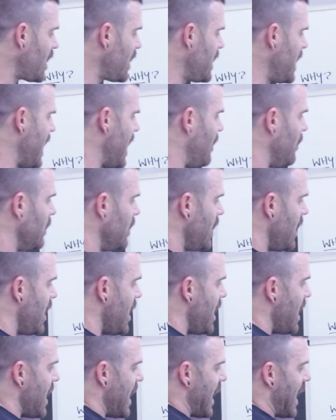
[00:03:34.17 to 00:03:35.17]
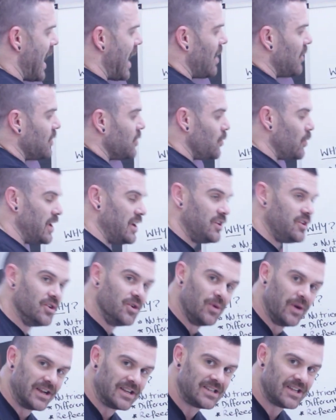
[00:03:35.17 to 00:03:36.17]
Now, how do we
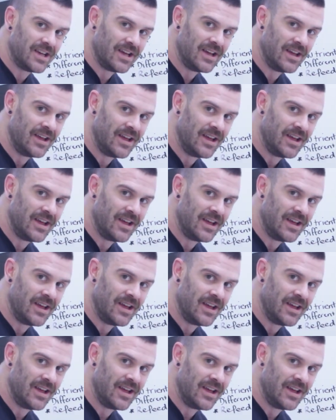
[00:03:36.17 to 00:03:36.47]
do it?